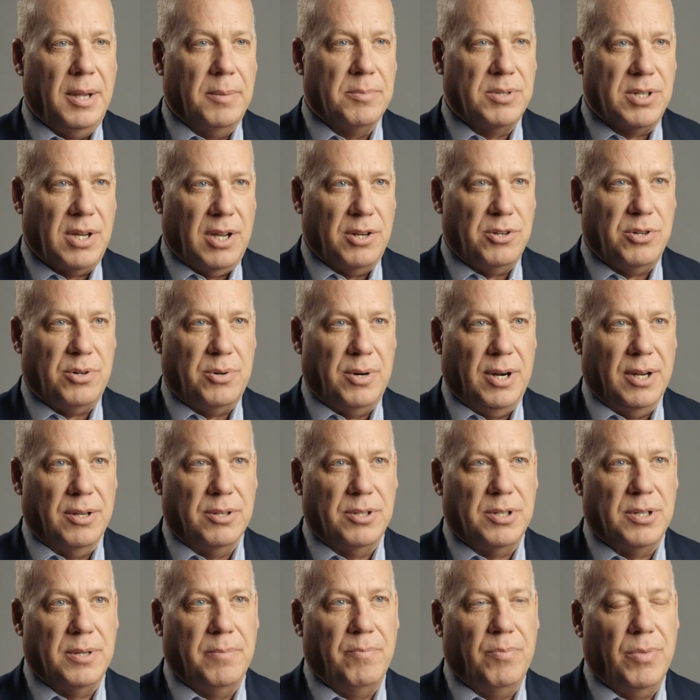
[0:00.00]
Hi, I'm Scott
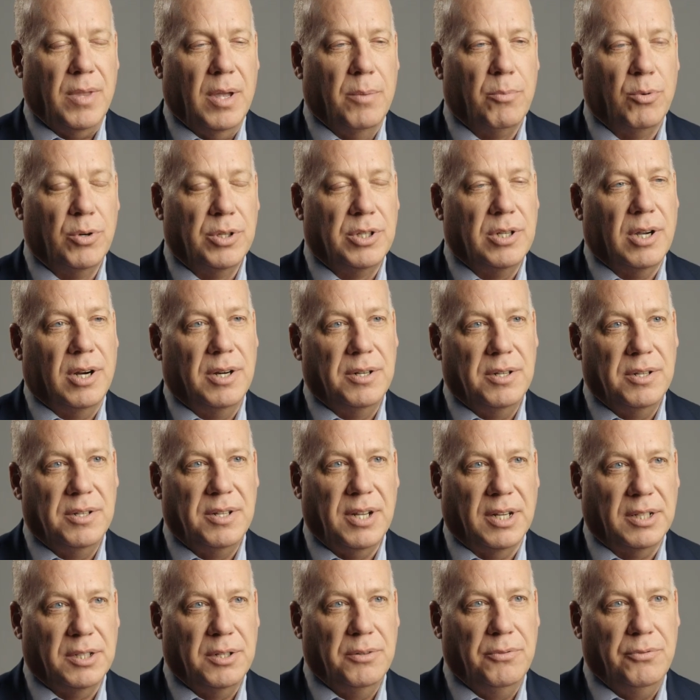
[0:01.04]
Strauss. I'm a retired
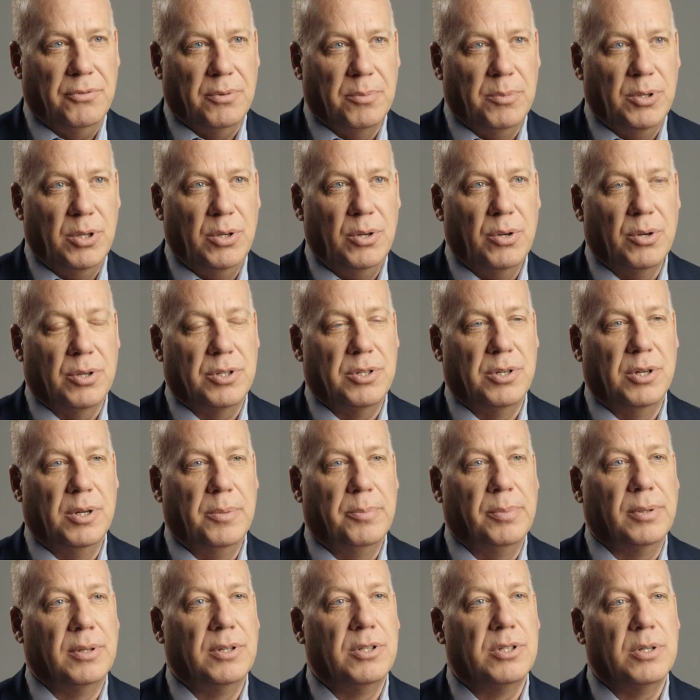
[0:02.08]
detective from the New York
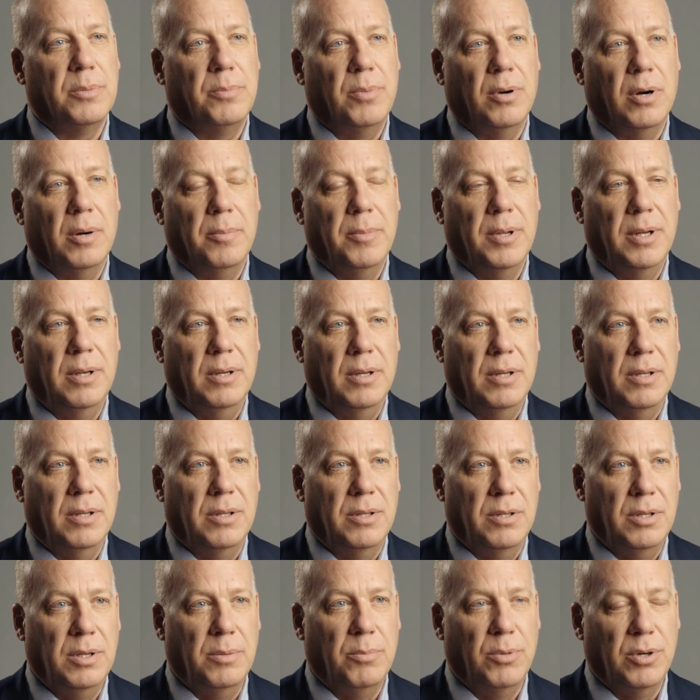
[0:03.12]
City Police
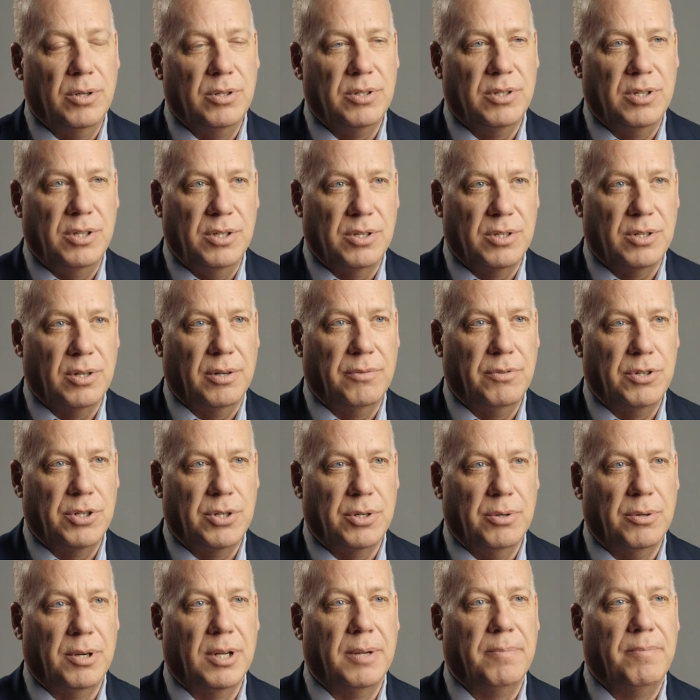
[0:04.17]
Department, the Emergency Service
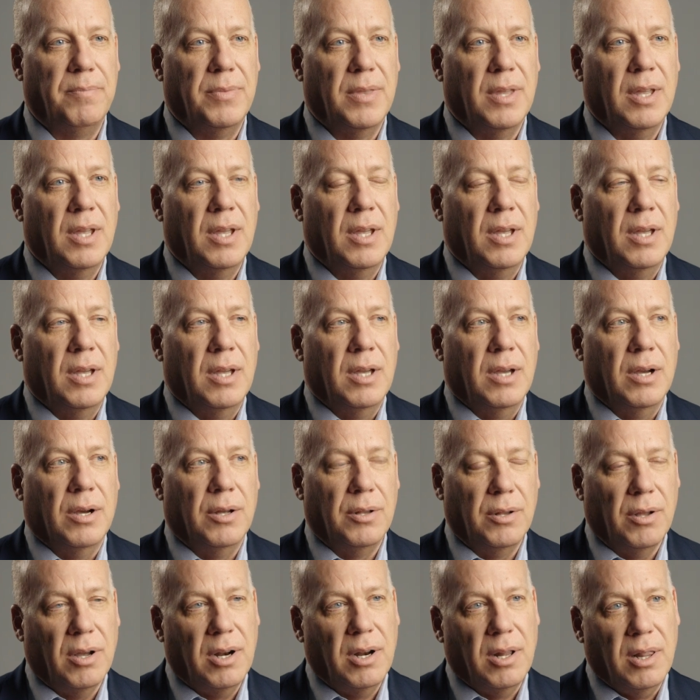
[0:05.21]
Unit.
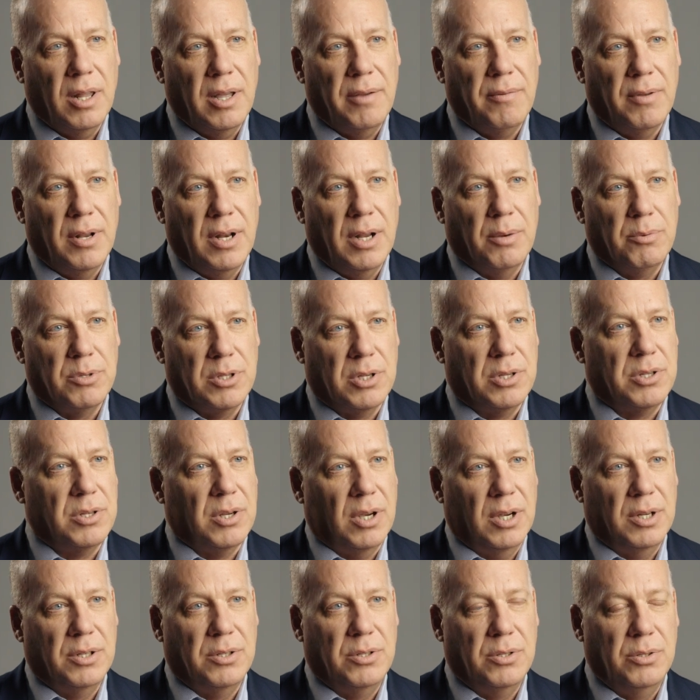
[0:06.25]
On 9/11, I was
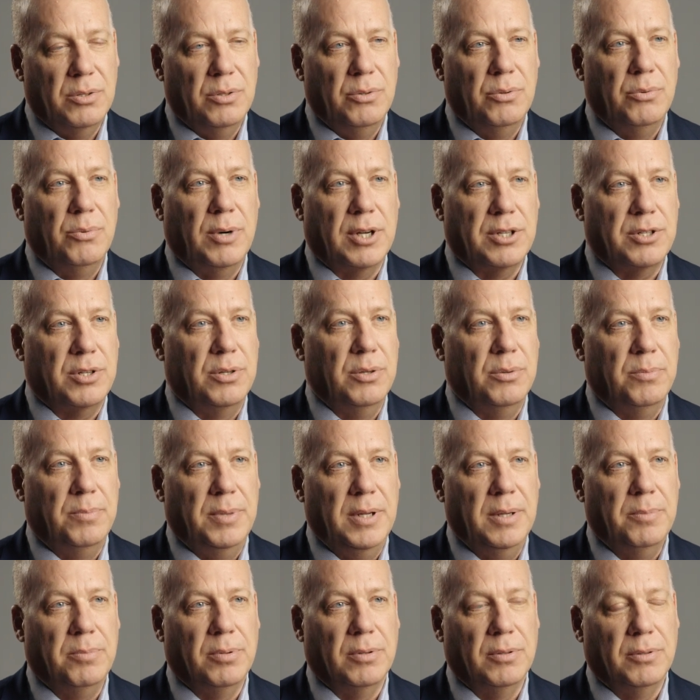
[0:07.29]
assigned to rescue
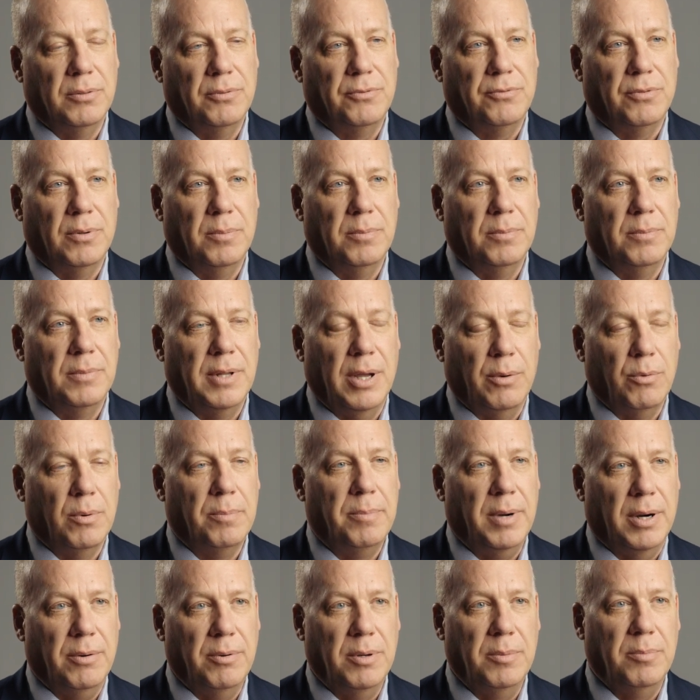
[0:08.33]
people that were
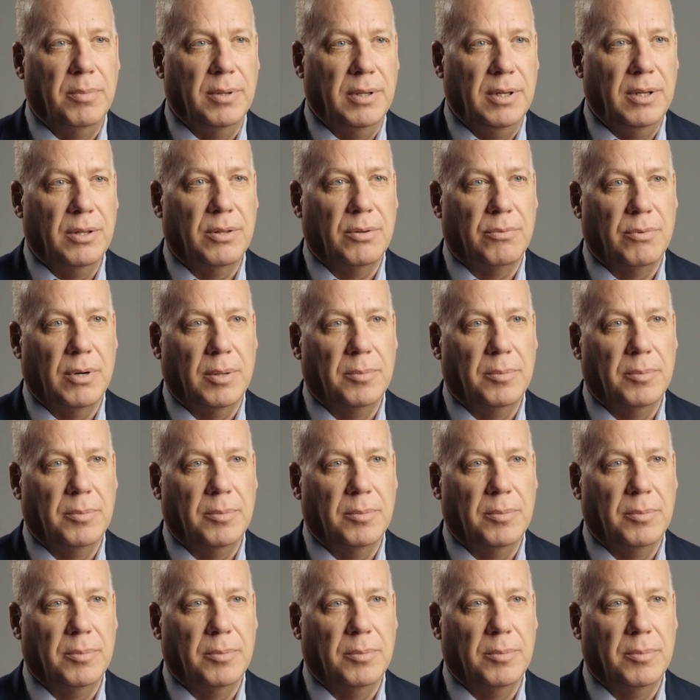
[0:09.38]
buried beneath the